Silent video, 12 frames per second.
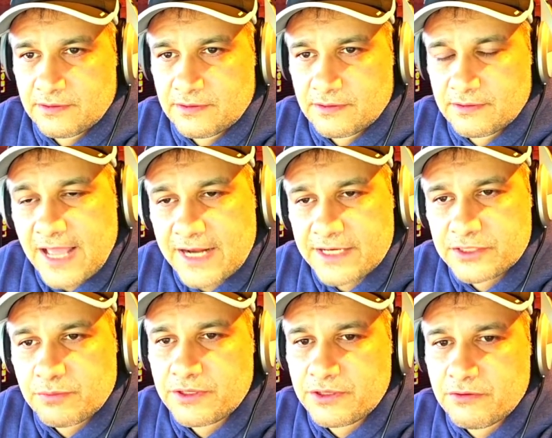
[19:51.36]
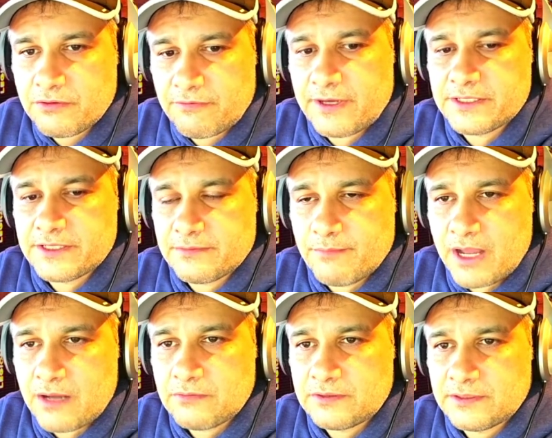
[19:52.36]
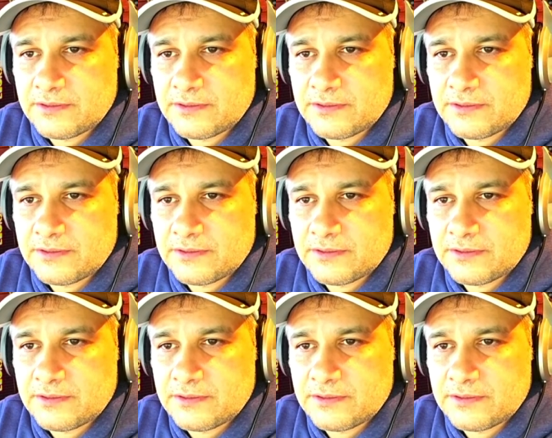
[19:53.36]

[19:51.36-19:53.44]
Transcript: That is what Ukraine is about.